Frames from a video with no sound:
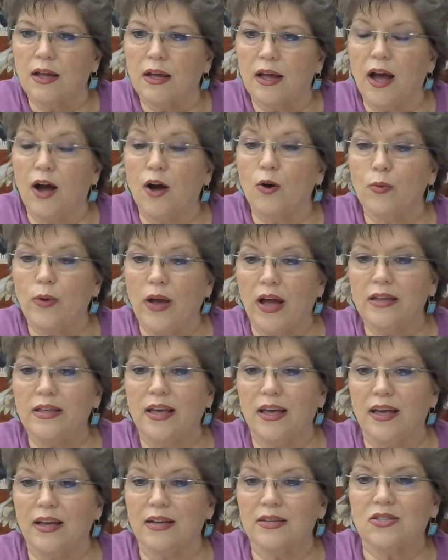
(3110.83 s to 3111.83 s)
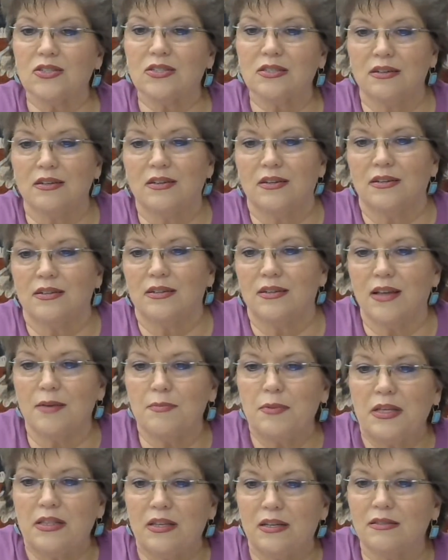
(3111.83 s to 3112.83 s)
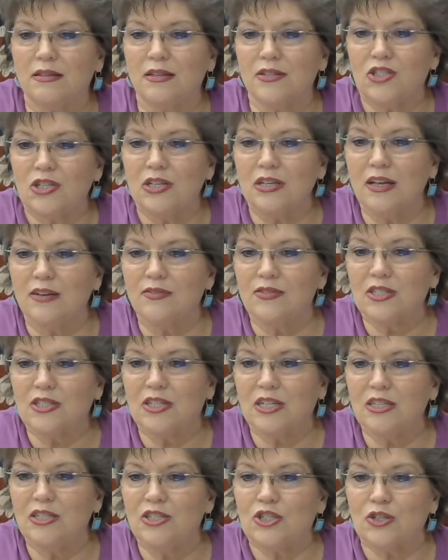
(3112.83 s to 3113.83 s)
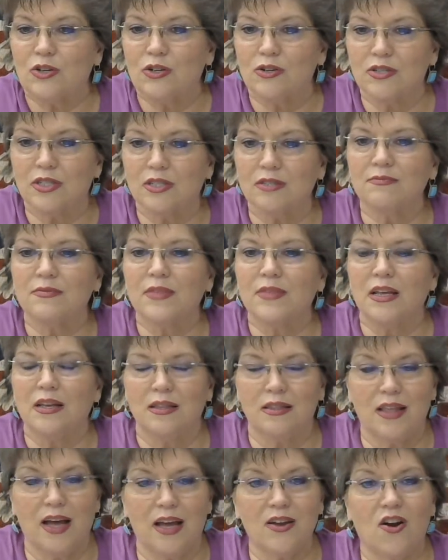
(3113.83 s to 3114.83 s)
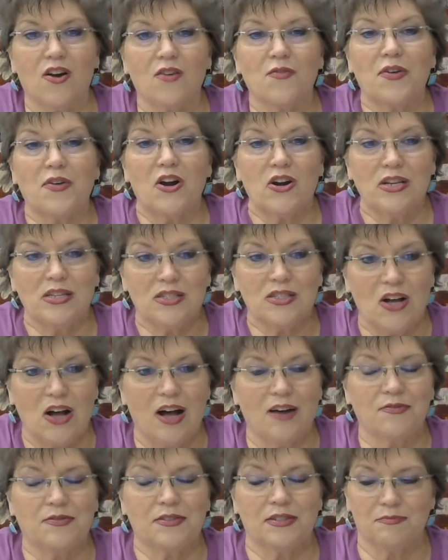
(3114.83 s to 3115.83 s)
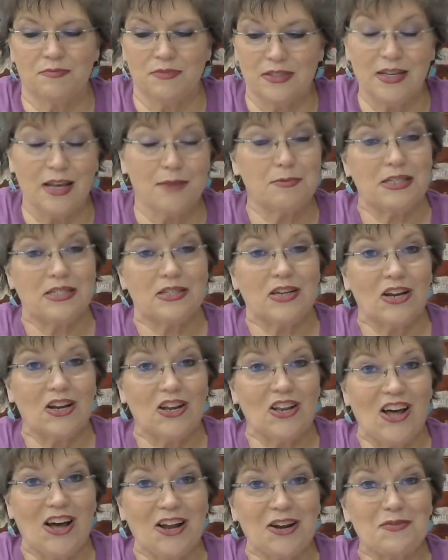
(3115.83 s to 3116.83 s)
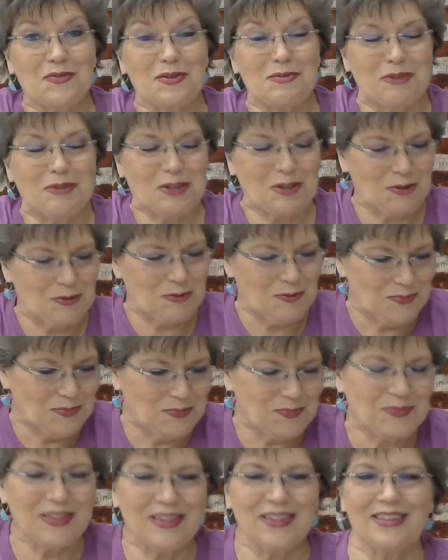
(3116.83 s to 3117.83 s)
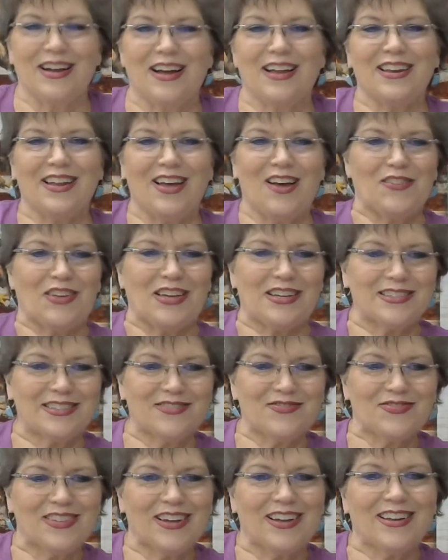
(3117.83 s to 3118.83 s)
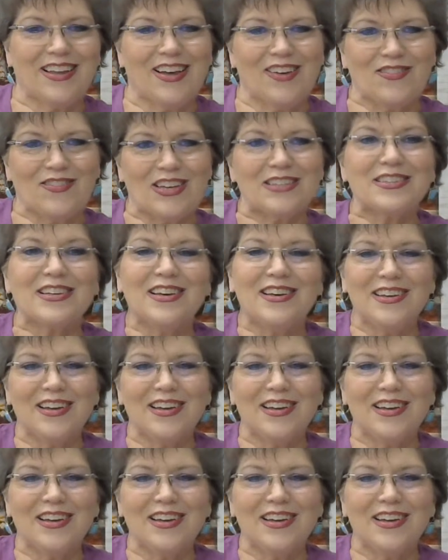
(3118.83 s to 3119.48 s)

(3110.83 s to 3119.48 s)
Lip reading: Oh, yes, Debbie, she loves the t-shirts. They are very soft. Debbie's got a lot of them too. I love it. I love it.